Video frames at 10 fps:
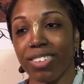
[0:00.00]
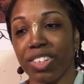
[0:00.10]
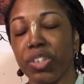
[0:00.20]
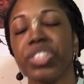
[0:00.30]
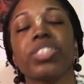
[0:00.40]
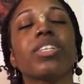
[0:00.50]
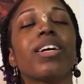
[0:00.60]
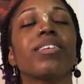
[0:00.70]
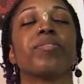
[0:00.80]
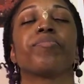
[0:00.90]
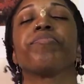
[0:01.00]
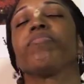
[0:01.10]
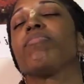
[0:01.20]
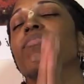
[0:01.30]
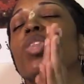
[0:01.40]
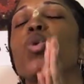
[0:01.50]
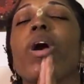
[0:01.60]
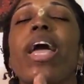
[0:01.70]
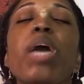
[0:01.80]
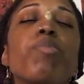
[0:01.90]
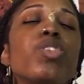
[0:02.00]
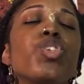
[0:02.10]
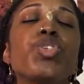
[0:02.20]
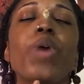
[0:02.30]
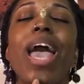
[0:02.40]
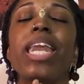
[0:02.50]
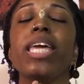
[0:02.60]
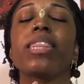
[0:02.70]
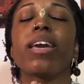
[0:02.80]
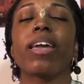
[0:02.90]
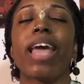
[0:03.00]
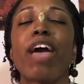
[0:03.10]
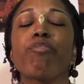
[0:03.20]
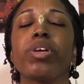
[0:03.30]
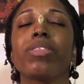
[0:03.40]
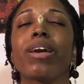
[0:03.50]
Krishna, you are able to do anything and everything,